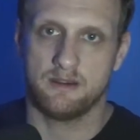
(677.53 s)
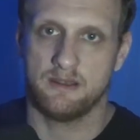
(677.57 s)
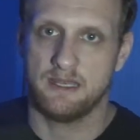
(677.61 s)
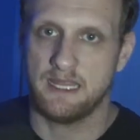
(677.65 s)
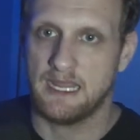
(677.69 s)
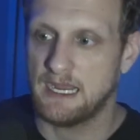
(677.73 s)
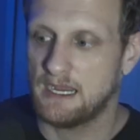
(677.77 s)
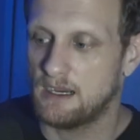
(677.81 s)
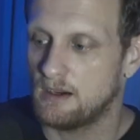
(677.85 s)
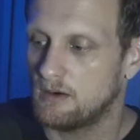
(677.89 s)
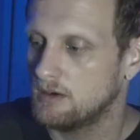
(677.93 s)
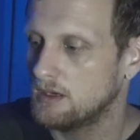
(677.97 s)

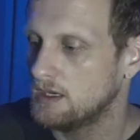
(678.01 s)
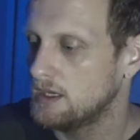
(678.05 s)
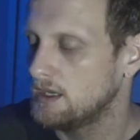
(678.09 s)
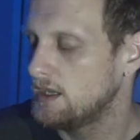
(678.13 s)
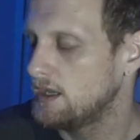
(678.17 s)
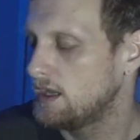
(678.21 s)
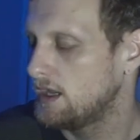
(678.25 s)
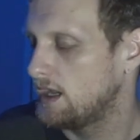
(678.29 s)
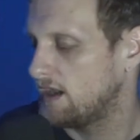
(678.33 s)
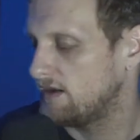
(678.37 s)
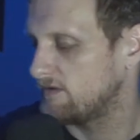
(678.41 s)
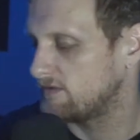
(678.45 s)
Now,
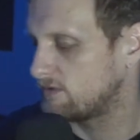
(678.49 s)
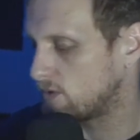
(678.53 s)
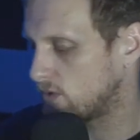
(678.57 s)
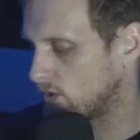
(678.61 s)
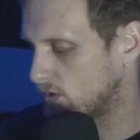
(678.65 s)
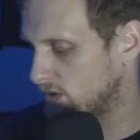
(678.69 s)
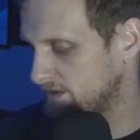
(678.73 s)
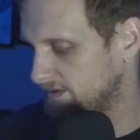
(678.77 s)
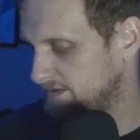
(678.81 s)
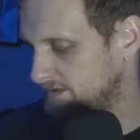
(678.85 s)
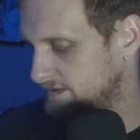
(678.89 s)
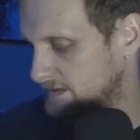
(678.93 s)
of
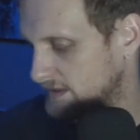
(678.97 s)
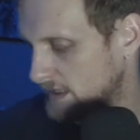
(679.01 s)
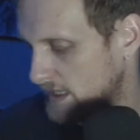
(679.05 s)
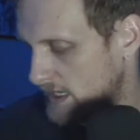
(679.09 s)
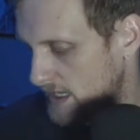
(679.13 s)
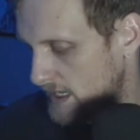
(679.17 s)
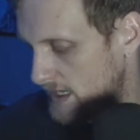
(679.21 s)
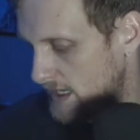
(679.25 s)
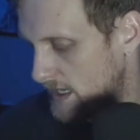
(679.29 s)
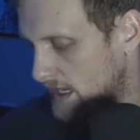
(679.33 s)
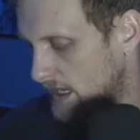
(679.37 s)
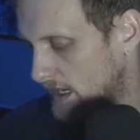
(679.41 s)
course,
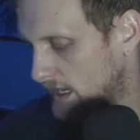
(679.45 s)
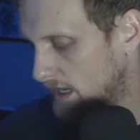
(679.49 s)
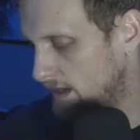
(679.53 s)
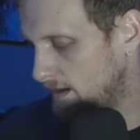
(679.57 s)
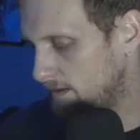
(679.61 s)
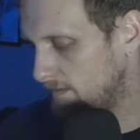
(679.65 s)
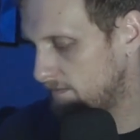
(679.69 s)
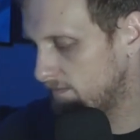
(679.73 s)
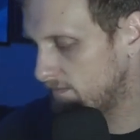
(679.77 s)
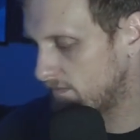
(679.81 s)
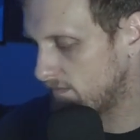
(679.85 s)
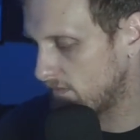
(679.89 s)

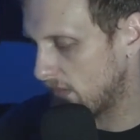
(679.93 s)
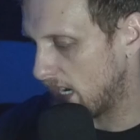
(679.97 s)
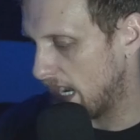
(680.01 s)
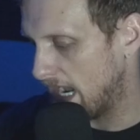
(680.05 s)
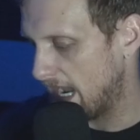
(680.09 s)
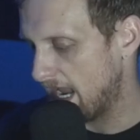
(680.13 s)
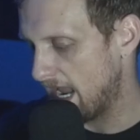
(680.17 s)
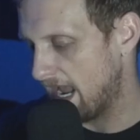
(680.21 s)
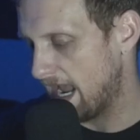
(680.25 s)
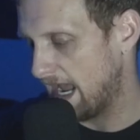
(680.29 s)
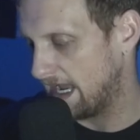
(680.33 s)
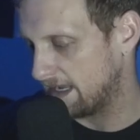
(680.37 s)

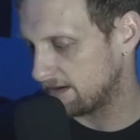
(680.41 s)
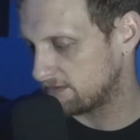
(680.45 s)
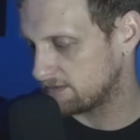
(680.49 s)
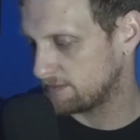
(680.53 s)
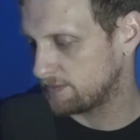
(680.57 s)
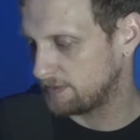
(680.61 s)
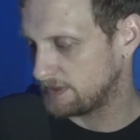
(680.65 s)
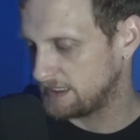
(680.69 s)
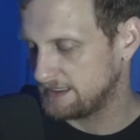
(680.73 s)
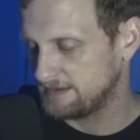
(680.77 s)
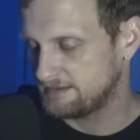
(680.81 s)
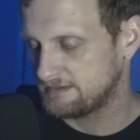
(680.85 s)
I had
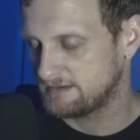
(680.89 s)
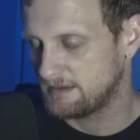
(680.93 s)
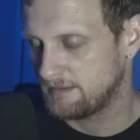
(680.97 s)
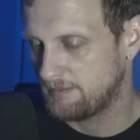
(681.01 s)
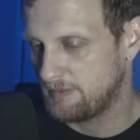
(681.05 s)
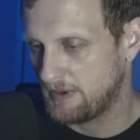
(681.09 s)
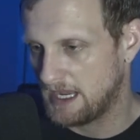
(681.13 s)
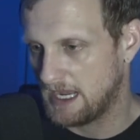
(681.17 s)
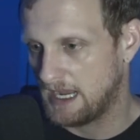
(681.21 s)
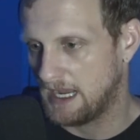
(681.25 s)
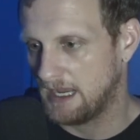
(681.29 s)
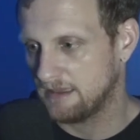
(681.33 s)
replaced the
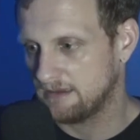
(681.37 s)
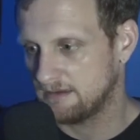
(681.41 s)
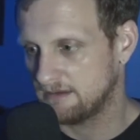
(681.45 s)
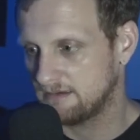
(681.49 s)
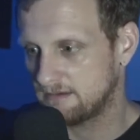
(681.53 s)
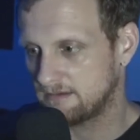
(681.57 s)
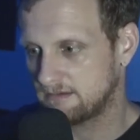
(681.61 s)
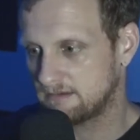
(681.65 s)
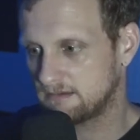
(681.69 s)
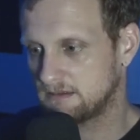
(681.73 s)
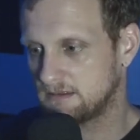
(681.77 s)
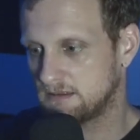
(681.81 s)

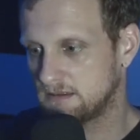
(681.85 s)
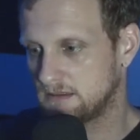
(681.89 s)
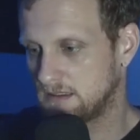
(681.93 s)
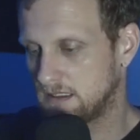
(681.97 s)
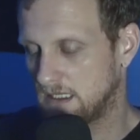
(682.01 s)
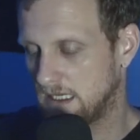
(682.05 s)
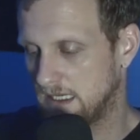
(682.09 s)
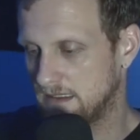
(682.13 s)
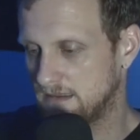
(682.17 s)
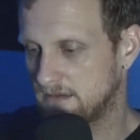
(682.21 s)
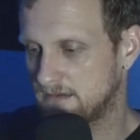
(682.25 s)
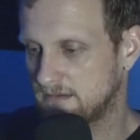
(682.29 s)
pads
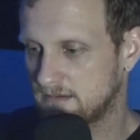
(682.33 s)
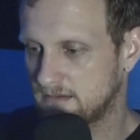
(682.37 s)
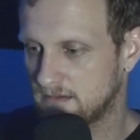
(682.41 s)
at